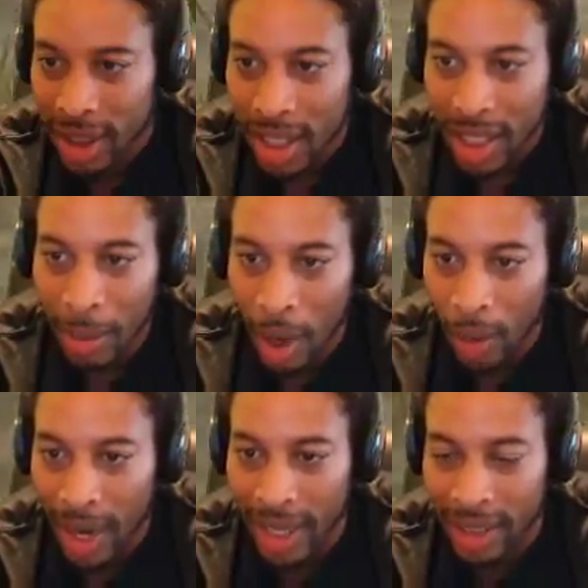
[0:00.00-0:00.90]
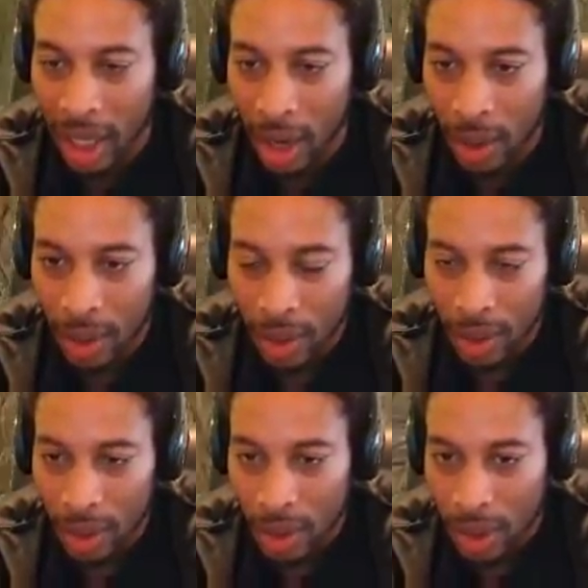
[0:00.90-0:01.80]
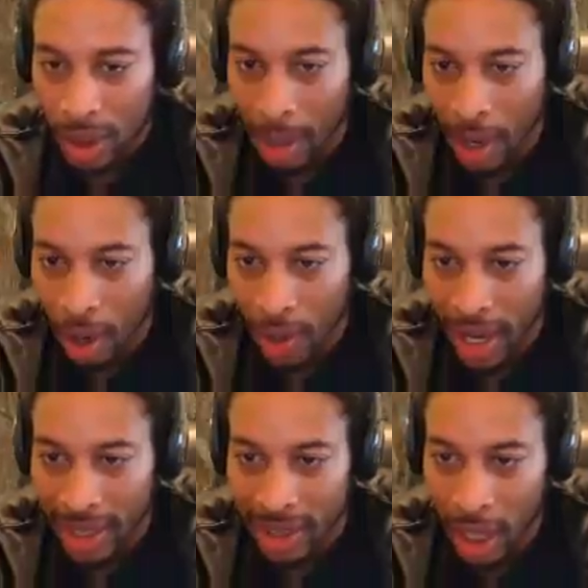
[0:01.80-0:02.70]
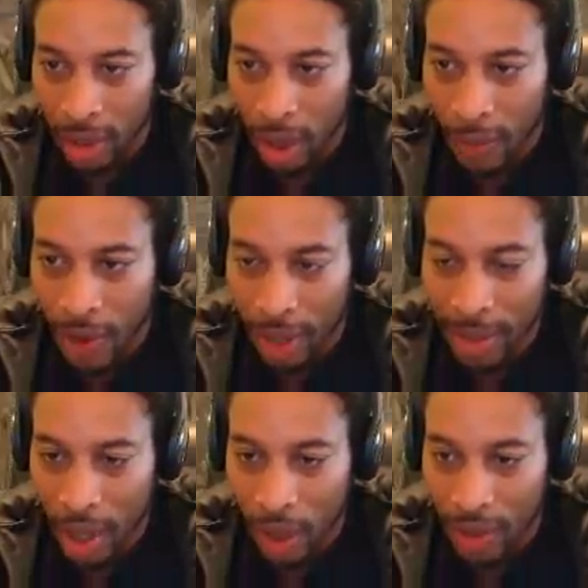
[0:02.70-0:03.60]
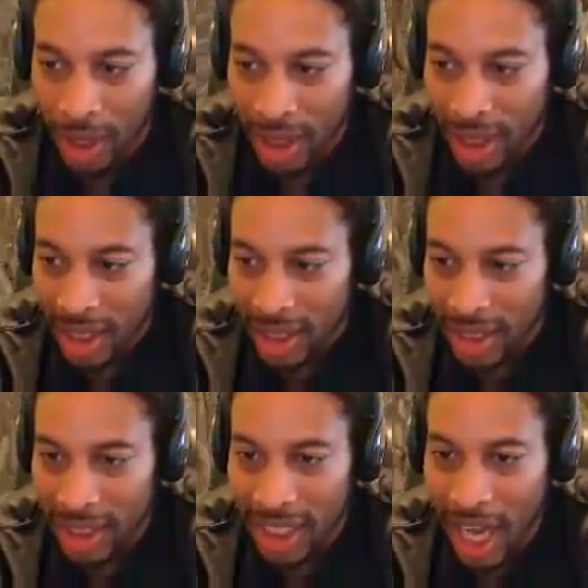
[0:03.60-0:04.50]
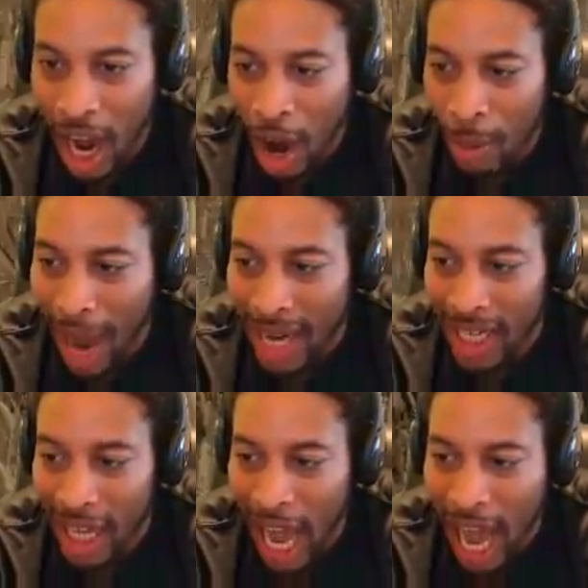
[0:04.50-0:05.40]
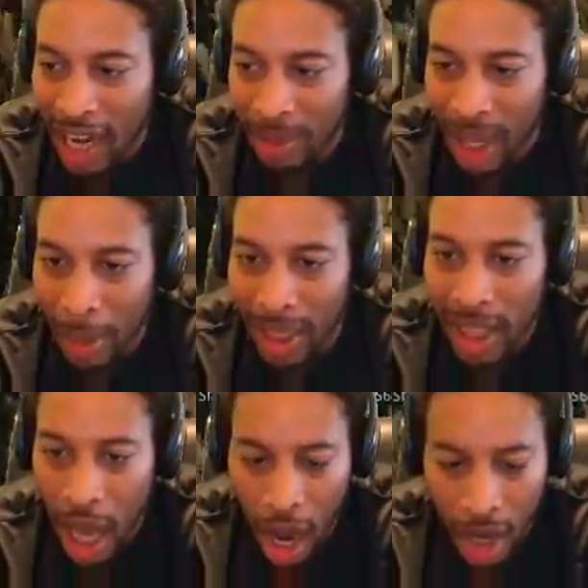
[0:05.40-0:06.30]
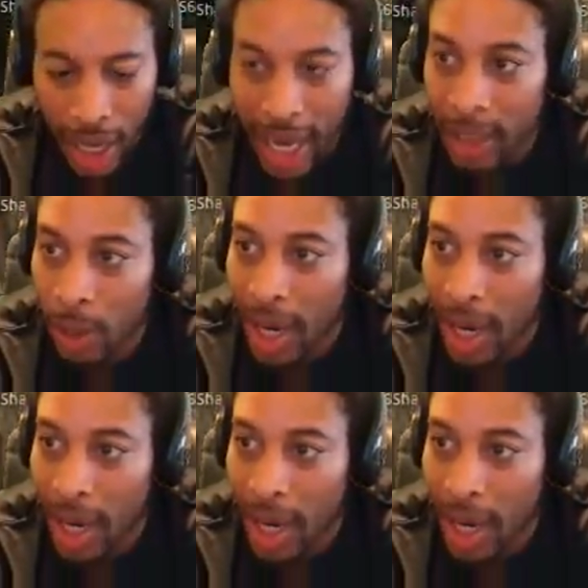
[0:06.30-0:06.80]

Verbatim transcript: Come on, red zone. Come on, red zone. Don't fuck me over. oh my God, I'm, I'm a long ass way